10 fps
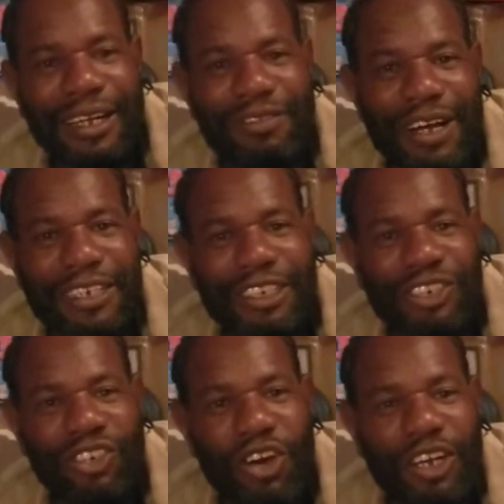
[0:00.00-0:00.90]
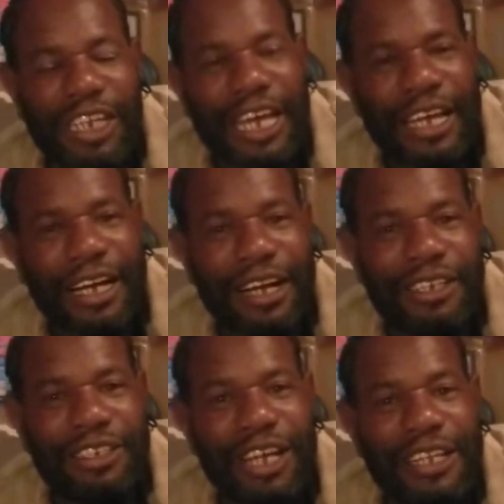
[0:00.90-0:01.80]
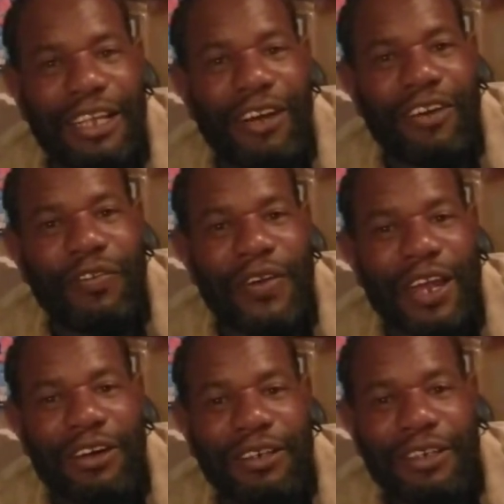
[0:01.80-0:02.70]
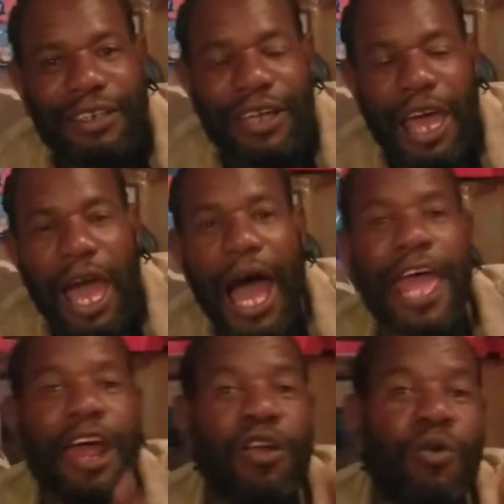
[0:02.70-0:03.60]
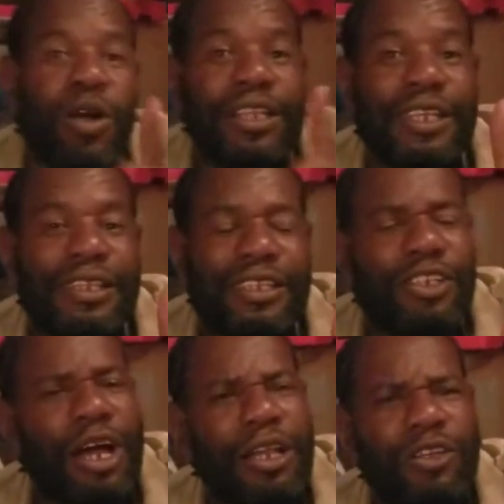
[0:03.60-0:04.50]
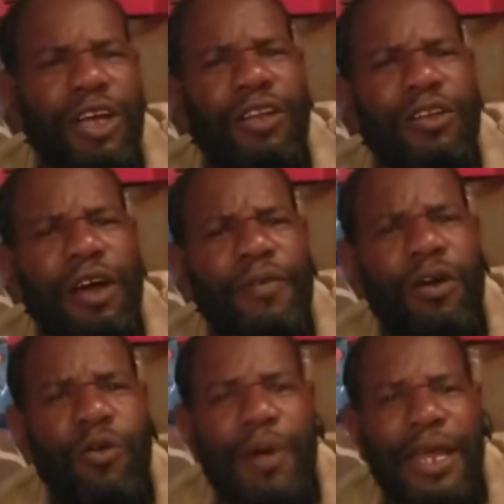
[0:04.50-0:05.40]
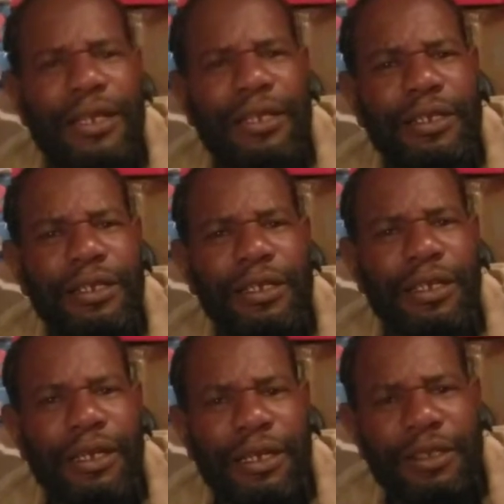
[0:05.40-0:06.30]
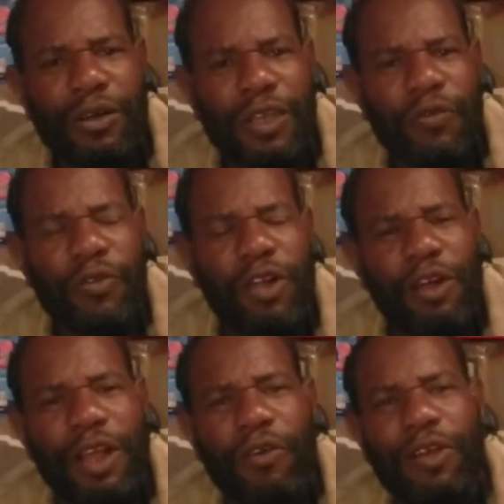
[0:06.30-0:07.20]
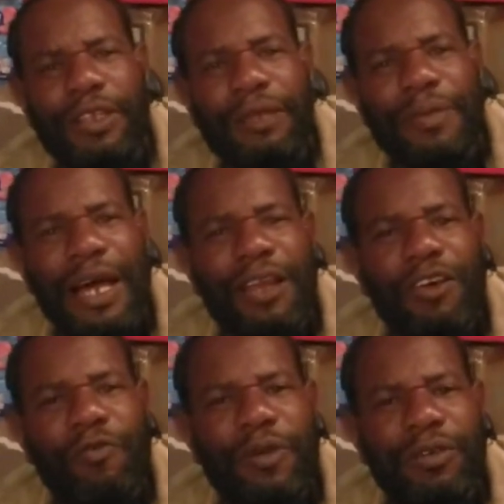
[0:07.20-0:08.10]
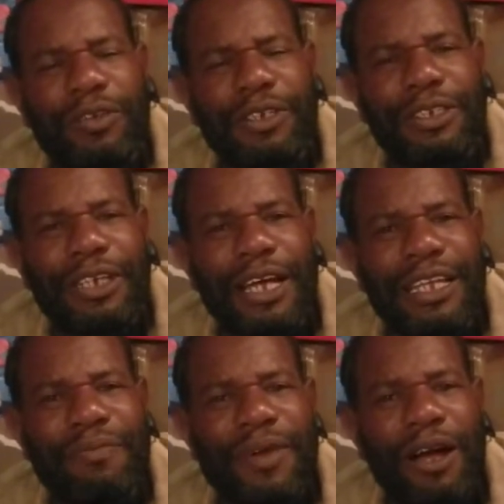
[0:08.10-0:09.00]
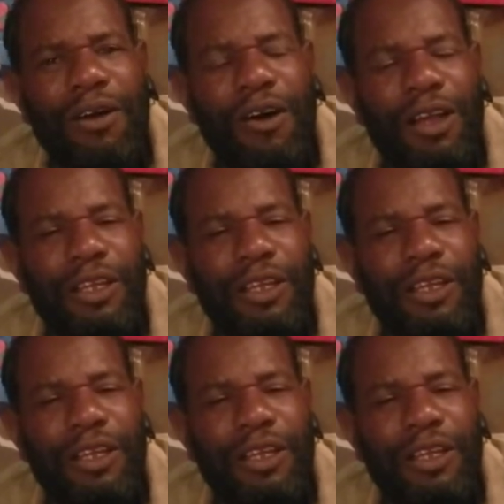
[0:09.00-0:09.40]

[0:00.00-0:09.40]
Watch John, yeah, because John is a good fellow. I don't know what is John. John doesn't have a woman. So if no now want to see me and love me, just can give me a call. You know?